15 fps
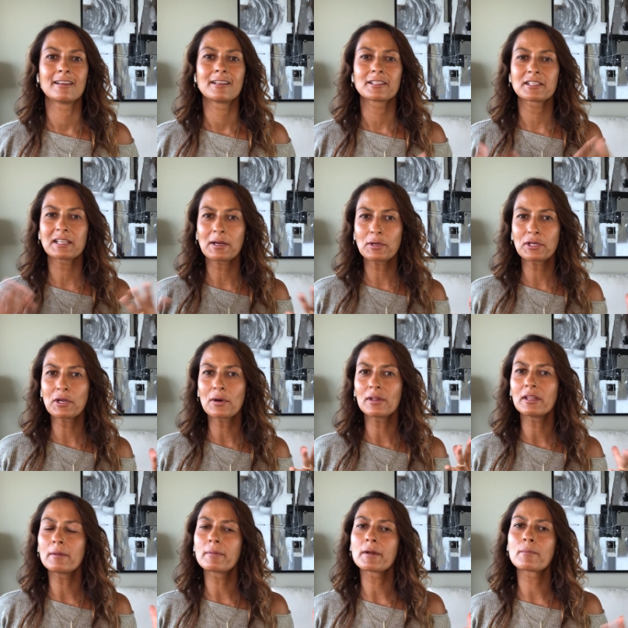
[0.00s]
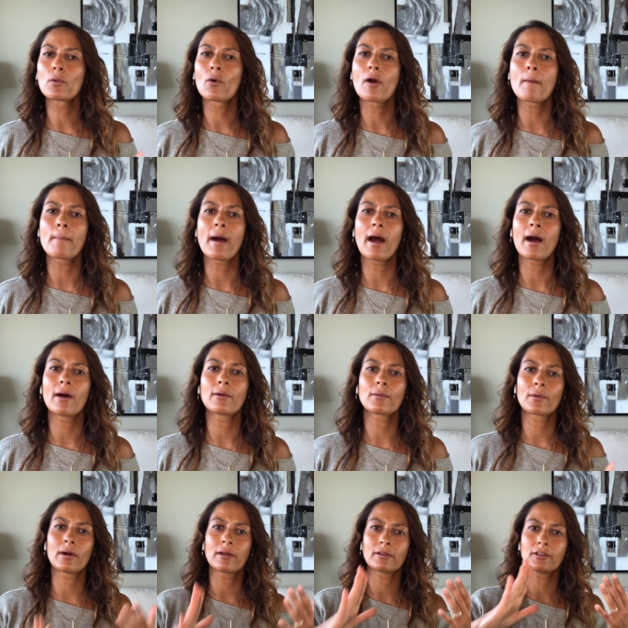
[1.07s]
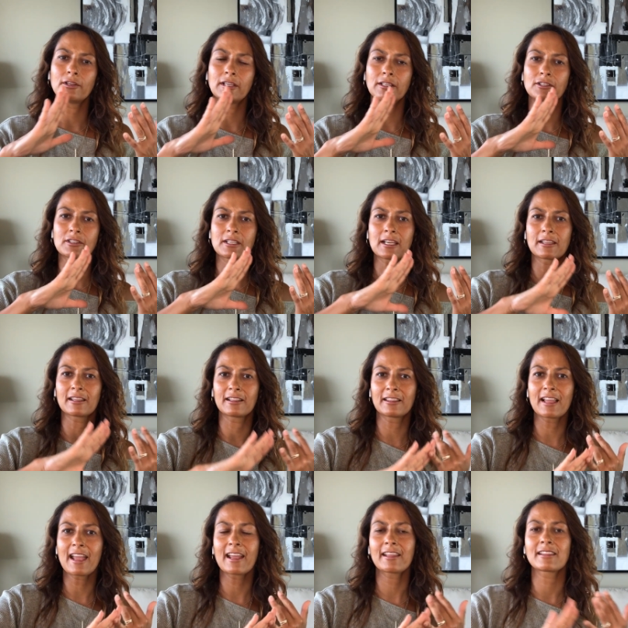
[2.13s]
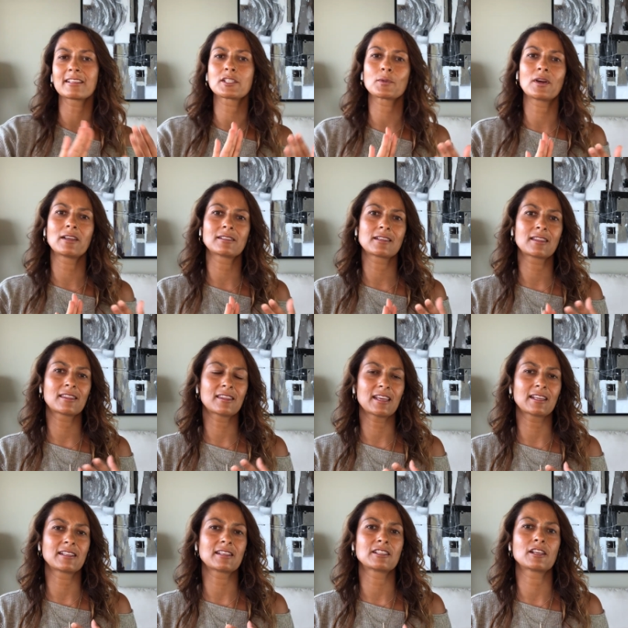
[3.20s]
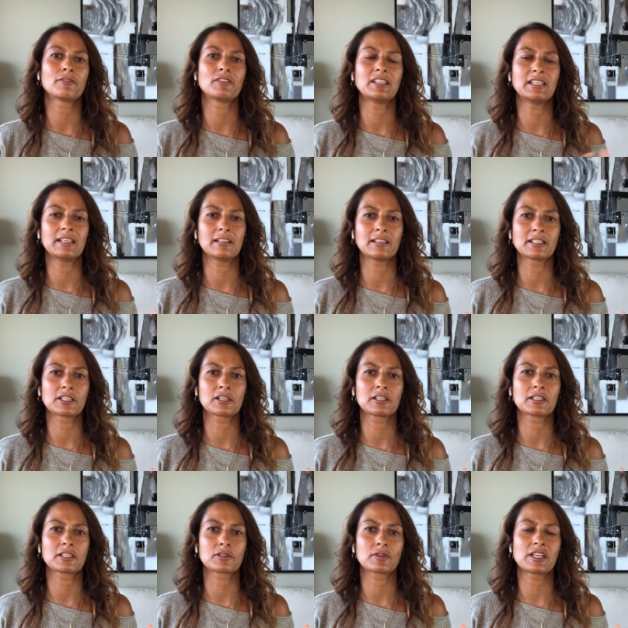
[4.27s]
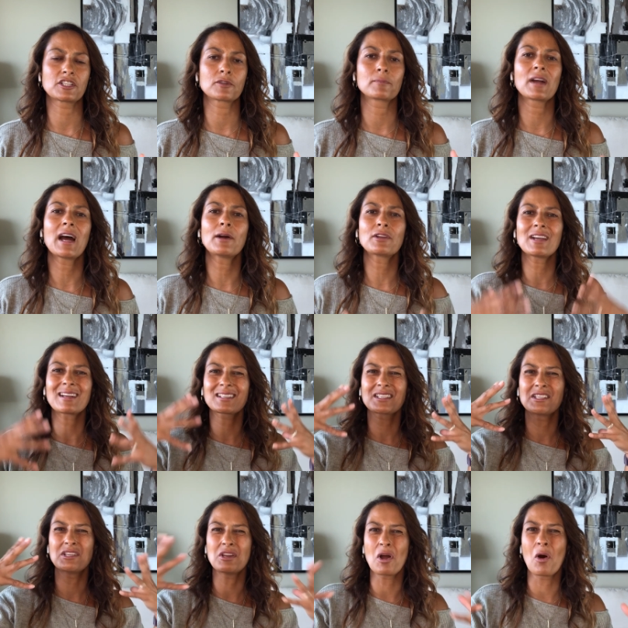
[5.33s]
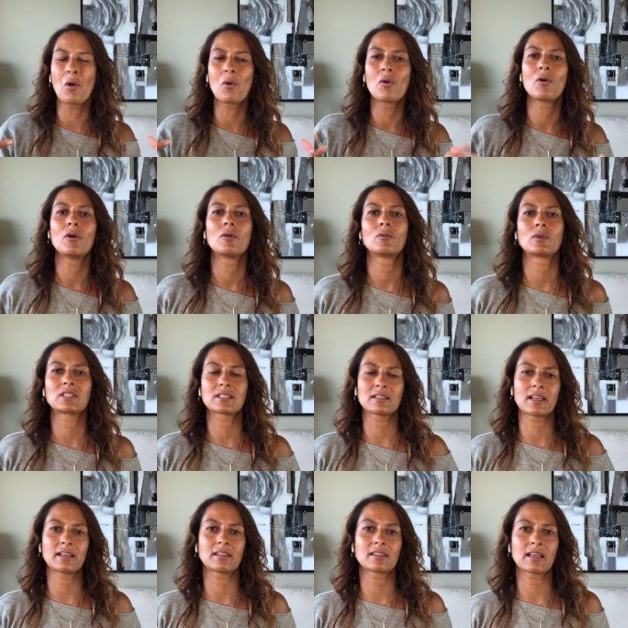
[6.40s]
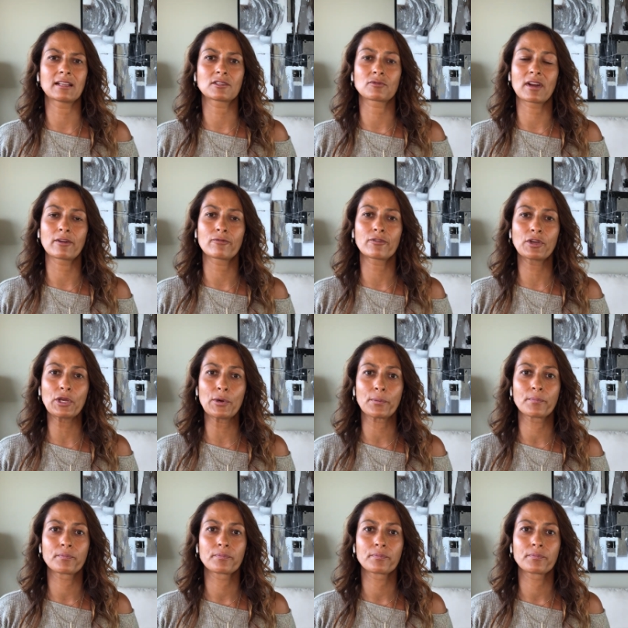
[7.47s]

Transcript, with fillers: So now you know a little bit more about, well, you need to take the length as well as the thickness of the needle into consideration. But how do you actually know which length that's right for you?